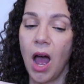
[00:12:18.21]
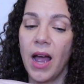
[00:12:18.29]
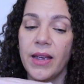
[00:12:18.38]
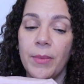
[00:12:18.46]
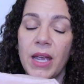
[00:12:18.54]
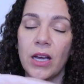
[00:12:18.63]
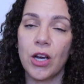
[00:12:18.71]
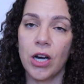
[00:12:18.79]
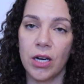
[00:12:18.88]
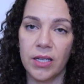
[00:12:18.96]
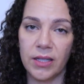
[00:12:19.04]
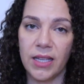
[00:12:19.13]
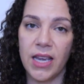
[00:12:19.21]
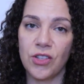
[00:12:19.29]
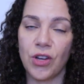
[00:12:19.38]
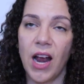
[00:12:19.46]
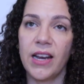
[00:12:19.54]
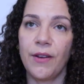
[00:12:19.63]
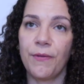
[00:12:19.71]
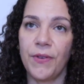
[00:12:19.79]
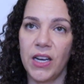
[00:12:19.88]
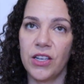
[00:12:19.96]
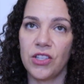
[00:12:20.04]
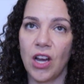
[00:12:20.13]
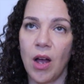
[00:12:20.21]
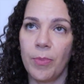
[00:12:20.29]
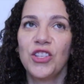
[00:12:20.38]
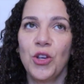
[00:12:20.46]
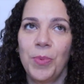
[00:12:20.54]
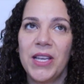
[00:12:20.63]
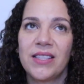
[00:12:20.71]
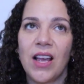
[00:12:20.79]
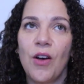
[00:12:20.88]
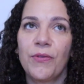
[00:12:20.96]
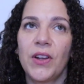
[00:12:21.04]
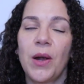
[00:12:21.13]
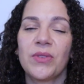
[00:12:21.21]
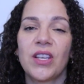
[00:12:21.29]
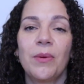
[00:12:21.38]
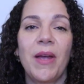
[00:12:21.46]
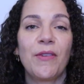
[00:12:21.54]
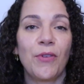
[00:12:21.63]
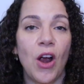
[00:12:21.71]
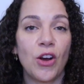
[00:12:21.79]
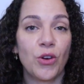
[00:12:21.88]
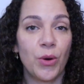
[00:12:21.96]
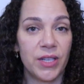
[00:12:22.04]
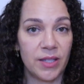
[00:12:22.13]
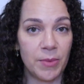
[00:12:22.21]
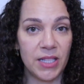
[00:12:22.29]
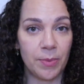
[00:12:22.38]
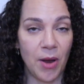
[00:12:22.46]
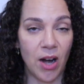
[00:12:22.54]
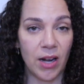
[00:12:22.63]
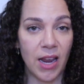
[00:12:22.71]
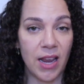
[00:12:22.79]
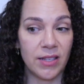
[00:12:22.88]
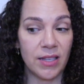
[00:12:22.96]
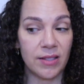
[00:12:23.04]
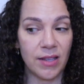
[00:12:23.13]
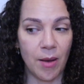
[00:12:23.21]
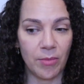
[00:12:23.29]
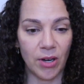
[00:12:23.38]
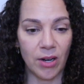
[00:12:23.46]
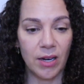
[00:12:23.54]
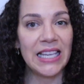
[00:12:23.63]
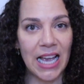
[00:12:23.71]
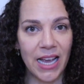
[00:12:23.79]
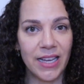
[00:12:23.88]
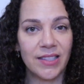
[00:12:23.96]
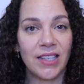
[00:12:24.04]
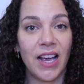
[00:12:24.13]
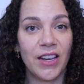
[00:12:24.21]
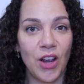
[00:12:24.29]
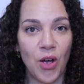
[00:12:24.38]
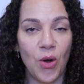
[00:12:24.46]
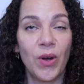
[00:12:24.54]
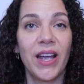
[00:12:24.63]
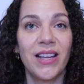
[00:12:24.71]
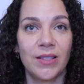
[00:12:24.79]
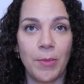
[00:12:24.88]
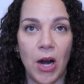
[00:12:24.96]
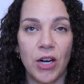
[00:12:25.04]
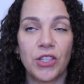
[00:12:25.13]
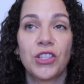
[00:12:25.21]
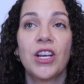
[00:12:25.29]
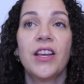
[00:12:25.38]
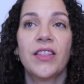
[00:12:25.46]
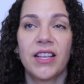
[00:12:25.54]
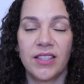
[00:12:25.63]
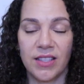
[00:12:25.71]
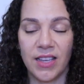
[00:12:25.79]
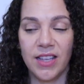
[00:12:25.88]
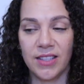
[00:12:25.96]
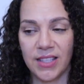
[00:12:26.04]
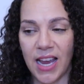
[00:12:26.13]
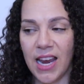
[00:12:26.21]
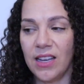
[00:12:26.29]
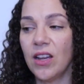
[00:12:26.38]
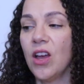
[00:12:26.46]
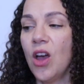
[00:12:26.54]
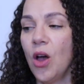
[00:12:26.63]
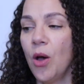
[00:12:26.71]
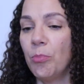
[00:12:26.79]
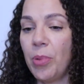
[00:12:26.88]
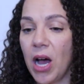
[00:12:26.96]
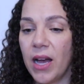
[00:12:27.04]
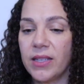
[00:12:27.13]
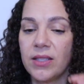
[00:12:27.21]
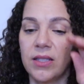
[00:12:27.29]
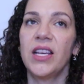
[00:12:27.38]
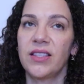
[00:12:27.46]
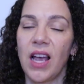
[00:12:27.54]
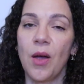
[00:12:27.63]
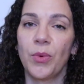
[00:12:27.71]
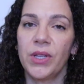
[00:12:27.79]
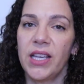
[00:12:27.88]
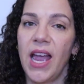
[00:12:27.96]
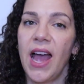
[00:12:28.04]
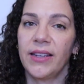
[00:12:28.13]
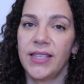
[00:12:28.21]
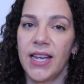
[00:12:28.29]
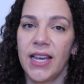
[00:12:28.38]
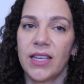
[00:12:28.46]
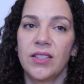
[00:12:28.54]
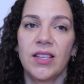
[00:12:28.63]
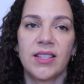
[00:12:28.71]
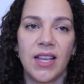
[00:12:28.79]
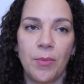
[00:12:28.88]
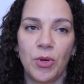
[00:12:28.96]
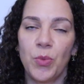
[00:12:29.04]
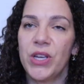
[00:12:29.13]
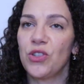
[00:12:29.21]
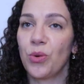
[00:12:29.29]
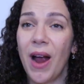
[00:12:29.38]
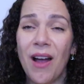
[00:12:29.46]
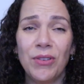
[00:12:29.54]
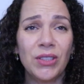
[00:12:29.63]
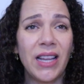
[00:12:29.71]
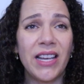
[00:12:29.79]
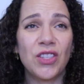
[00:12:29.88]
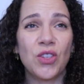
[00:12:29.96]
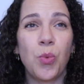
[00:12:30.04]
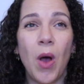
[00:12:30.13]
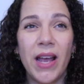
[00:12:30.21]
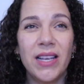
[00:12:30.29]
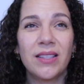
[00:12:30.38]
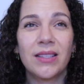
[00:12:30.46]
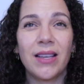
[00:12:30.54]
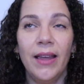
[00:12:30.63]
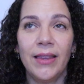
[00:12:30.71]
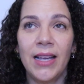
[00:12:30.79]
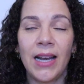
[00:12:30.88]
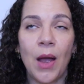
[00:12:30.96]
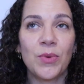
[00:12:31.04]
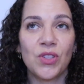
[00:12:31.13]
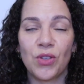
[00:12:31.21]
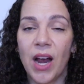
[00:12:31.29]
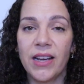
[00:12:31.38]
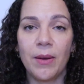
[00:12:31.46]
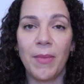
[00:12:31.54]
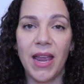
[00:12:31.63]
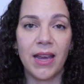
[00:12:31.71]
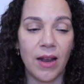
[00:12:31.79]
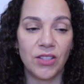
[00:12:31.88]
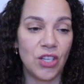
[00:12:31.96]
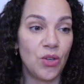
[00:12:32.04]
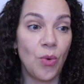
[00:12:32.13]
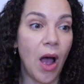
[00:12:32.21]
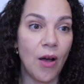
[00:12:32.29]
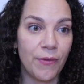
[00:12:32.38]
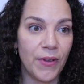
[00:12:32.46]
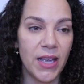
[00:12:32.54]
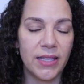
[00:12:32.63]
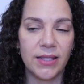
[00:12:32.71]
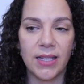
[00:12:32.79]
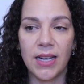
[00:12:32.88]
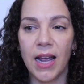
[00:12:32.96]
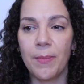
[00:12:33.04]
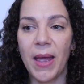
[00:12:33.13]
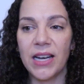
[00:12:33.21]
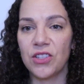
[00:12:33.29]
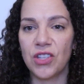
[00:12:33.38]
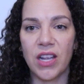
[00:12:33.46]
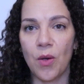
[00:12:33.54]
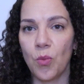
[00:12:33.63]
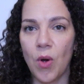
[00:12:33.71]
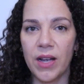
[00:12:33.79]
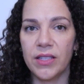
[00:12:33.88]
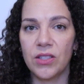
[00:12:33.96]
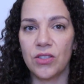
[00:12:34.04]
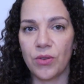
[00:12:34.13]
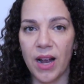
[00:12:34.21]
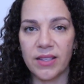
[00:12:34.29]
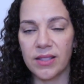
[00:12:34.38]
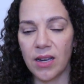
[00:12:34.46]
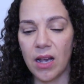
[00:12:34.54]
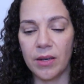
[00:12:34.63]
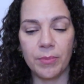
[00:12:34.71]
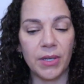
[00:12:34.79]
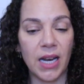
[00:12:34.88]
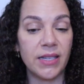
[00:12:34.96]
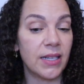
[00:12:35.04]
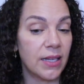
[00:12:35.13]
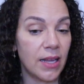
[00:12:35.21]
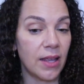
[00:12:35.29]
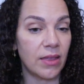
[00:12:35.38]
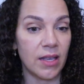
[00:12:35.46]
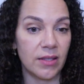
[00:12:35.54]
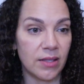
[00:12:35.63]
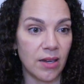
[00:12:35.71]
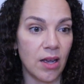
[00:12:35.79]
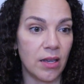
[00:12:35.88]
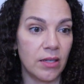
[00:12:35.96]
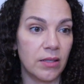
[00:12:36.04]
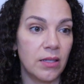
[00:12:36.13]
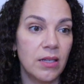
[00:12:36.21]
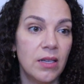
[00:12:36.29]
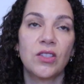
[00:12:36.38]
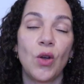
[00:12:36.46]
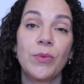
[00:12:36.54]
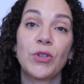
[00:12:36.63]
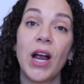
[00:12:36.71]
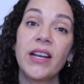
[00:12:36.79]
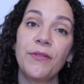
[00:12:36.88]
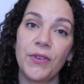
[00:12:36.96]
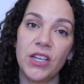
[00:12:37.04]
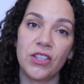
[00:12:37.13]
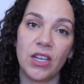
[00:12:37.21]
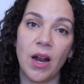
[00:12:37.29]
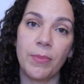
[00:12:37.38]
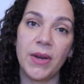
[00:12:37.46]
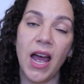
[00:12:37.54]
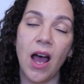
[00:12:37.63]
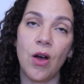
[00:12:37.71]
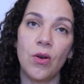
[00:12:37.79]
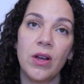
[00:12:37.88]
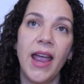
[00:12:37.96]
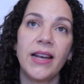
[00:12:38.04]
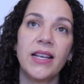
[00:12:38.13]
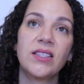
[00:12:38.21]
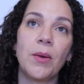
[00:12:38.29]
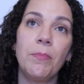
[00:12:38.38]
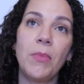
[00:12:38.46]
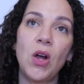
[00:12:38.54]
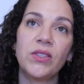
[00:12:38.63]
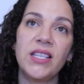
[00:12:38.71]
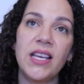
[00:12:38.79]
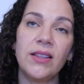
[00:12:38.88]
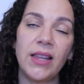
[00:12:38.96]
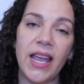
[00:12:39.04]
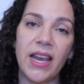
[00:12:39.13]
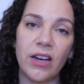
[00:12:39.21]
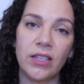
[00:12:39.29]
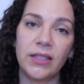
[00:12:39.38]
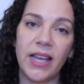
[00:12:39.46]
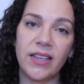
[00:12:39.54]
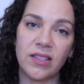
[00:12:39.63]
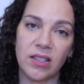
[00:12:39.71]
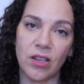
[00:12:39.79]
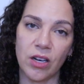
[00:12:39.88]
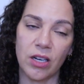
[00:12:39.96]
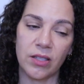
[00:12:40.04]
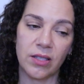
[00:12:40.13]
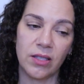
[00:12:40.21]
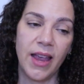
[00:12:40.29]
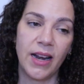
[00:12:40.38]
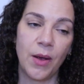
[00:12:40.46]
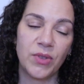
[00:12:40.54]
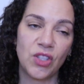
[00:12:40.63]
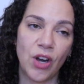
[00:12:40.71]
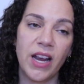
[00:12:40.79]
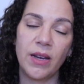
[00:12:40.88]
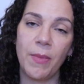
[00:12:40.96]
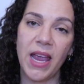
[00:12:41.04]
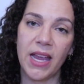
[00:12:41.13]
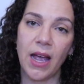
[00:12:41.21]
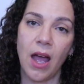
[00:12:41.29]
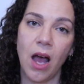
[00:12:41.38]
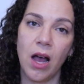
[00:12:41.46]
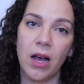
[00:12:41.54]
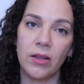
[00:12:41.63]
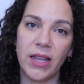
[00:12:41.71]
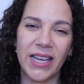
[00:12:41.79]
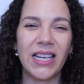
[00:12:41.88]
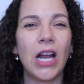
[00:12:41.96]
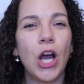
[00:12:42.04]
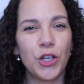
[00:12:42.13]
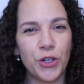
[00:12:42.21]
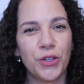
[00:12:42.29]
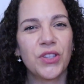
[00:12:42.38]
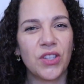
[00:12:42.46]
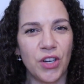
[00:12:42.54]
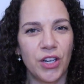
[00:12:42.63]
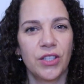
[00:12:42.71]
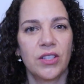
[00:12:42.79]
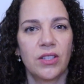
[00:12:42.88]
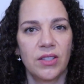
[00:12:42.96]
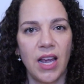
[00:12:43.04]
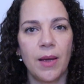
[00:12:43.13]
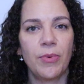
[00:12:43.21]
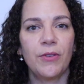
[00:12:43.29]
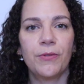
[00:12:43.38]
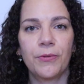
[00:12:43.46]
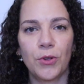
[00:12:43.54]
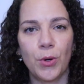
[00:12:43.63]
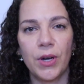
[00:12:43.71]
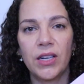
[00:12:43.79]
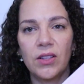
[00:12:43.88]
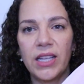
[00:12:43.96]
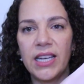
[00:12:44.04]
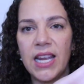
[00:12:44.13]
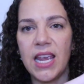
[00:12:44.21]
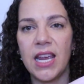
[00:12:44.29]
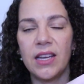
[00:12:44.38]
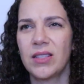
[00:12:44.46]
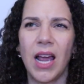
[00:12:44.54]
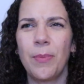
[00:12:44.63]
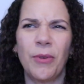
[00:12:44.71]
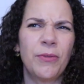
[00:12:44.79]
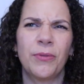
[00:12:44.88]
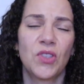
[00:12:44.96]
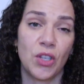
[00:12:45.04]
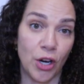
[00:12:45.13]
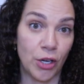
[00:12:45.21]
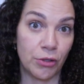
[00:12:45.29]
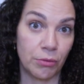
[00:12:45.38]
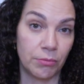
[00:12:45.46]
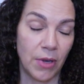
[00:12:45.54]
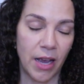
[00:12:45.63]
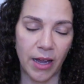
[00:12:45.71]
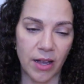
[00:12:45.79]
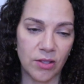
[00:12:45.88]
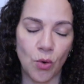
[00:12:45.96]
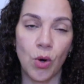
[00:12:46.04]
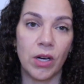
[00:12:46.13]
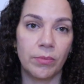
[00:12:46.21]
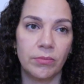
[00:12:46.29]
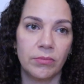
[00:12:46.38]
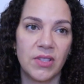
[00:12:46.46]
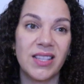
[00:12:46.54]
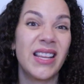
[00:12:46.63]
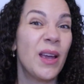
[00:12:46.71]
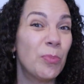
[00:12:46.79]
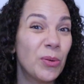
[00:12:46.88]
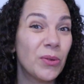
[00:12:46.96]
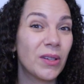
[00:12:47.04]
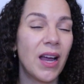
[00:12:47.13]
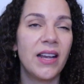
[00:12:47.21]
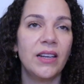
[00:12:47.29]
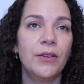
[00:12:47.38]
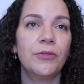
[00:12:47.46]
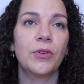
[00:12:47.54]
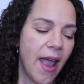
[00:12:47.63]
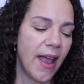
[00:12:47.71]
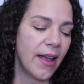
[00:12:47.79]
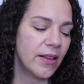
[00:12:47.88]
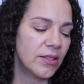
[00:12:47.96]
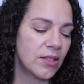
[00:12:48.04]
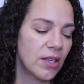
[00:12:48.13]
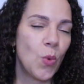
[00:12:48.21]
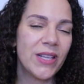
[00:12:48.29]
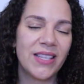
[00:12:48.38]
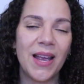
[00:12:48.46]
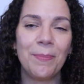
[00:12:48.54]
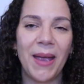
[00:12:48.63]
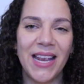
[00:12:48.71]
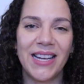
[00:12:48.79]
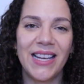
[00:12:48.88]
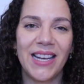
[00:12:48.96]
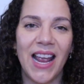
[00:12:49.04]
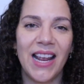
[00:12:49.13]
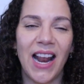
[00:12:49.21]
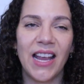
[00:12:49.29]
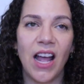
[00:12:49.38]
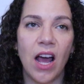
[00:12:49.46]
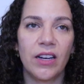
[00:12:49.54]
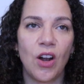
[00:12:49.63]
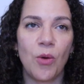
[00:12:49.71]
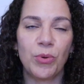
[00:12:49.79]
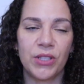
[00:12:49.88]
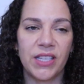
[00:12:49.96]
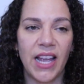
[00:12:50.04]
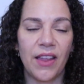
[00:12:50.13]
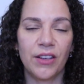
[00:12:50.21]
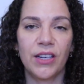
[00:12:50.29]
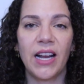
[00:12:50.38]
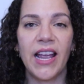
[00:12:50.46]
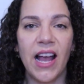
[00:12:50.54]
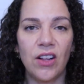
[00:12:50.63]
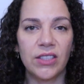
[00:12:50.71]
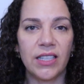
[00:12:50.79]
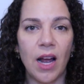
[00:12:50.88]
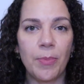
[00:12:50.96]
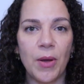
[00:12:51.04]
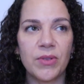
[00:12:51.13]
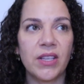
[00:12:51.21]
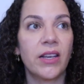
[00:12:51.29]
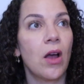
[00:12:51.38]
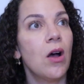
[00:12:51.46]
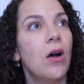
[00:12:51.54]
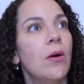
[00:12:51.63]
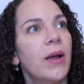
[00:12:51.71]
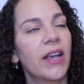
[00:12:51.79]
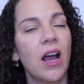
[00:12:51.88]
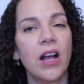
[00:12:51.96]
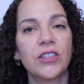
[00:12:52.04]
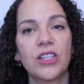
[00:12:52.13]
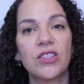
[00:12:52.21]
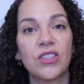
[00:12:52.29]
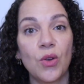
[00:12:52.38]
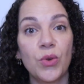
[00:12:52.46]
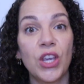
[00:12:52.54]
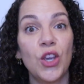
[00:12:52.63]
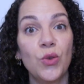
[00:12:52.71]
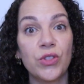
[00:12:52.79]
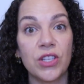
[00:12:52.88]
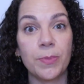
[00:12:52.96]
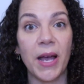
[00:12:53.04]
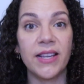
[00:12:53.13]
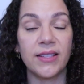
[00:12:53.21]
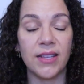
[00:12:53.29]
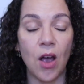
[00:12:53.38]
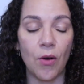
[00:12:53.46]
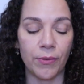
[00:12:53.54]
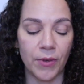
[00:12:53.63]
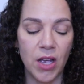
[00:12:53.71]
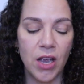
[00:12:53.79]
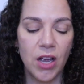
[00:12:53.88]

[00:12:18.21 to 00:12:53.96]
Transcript: I am currently trying to finish up 2-piece outfit I was going to make for our Christmas party in December. Yikes, I know, it's March. That's insane. But things got really hectic. December, we traveled like twice, and then I was trying to make 2 outfits, and I managed to get 1 dress done, but I didn't get this done. So I'm trying to finish it up now. And it's a multi-layered like skirt, and I was trying to make like an underskirt type of crinoline type of skirt, I guess, or slip kind of. And once I made it and I got it all put together and I held it up, I was like, oh my gosh, it's so cute just by itself.